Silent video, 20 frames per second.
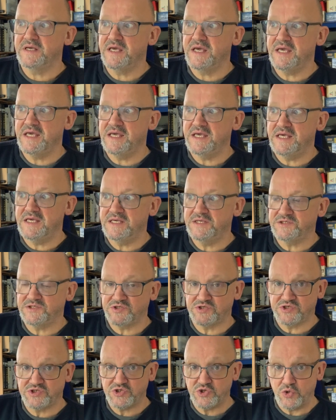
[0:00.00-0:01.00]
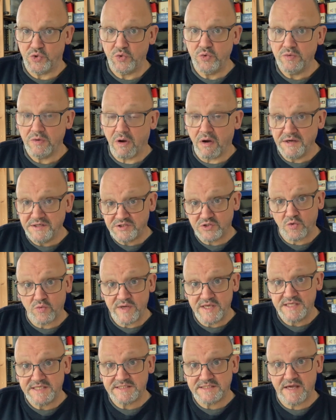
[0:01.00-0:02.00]
Is Sue, Ice
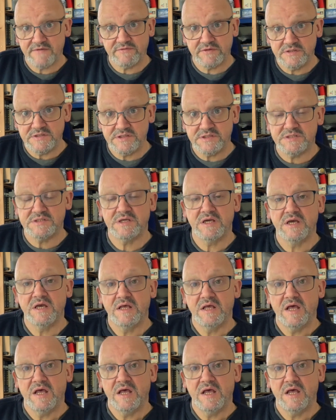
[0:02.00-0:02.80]
Queen 7's